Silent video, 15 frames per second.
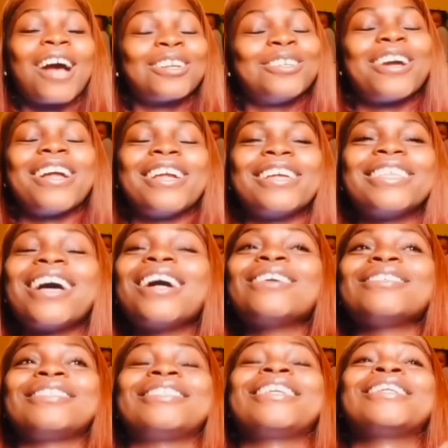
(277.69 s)
Actually,
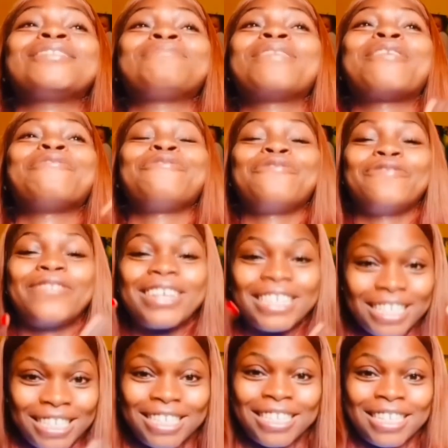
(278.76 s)
that's my
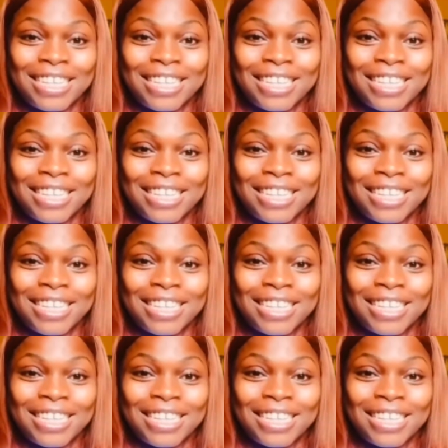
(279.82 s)
first.